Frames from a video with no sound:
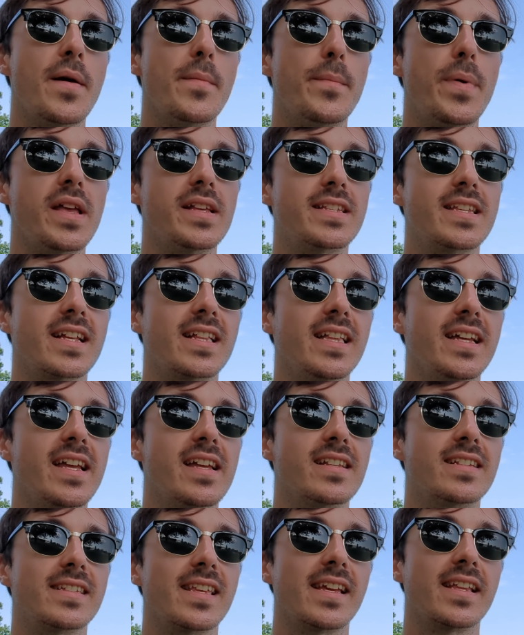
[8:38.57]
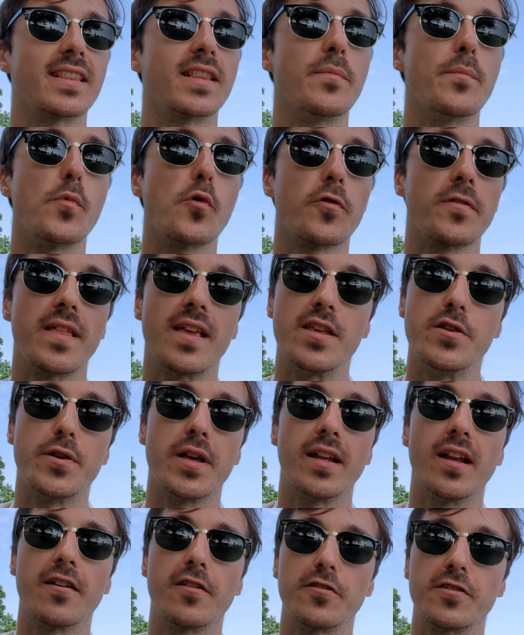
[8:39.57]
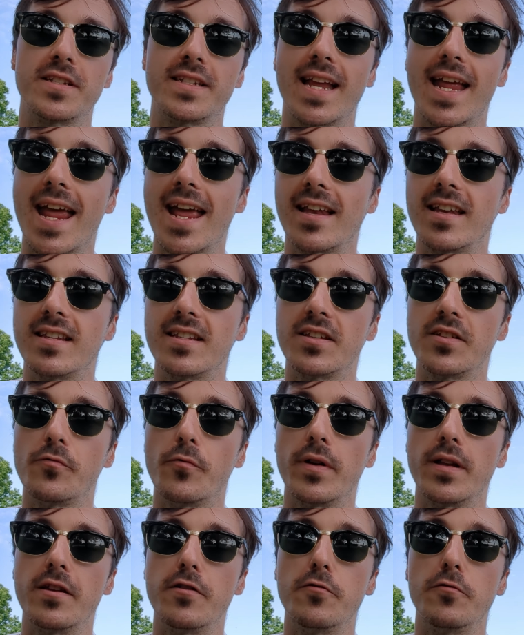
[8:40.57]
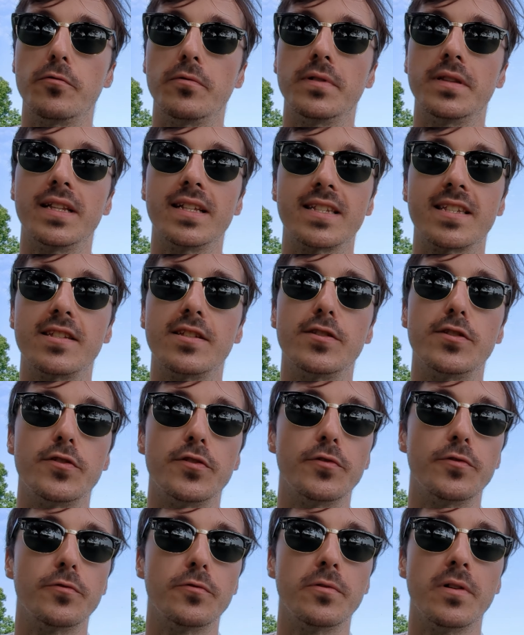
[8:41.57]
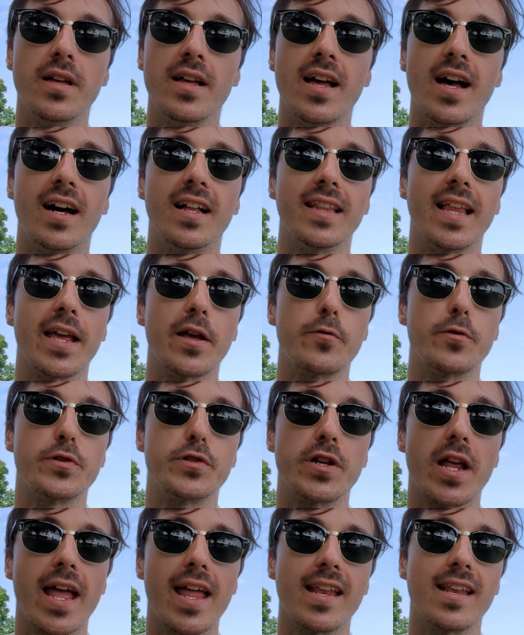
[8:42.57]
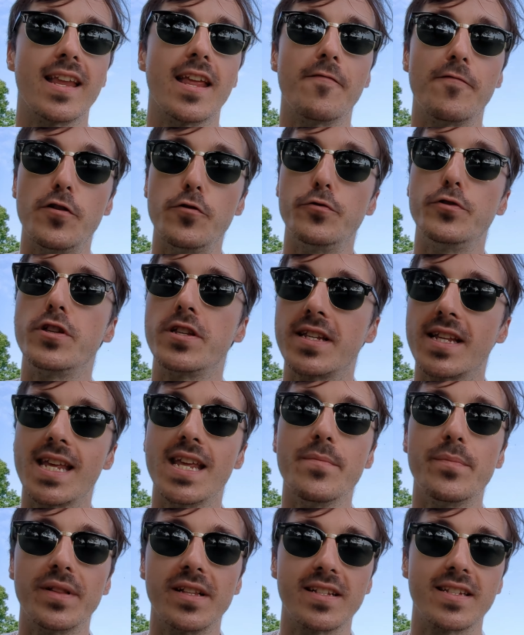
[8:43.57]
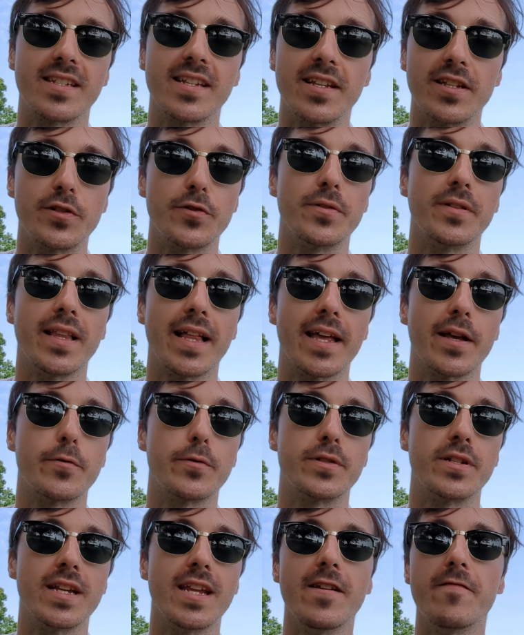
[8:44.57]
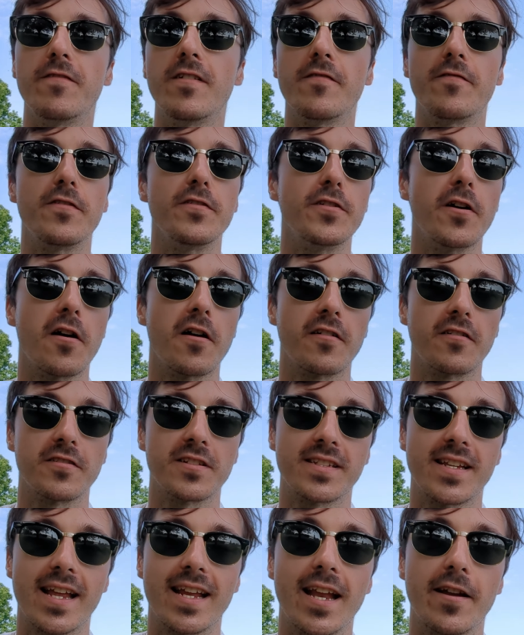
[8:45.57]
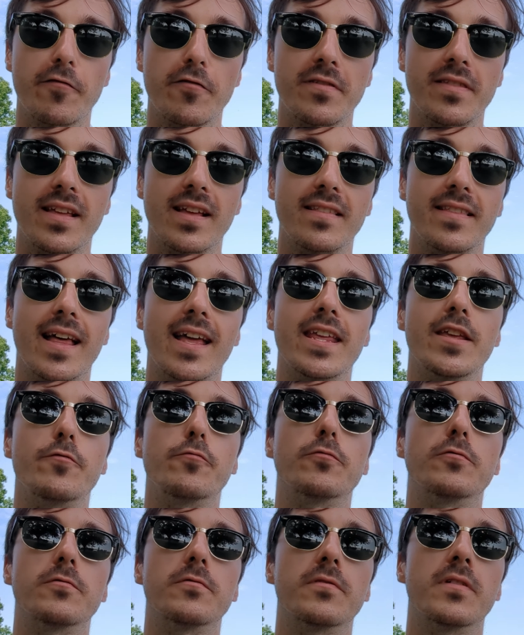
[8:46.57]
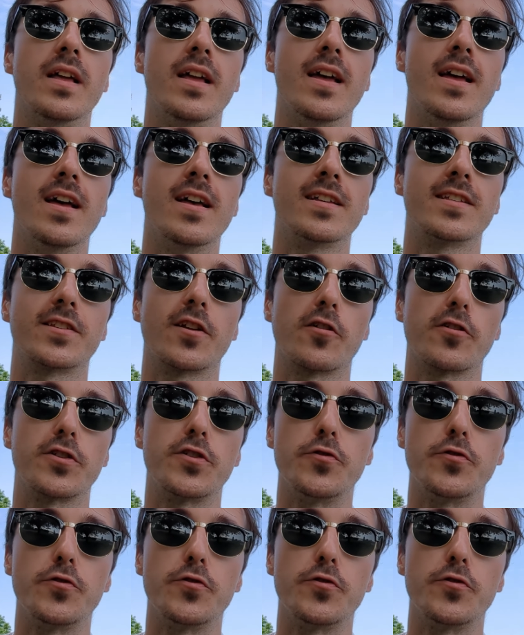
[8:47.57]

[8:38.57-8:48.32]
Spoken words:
basically it's like the more that you can understand when you listen to a language, and if you just keep listening to a language, even if you don't understand everything, that you will start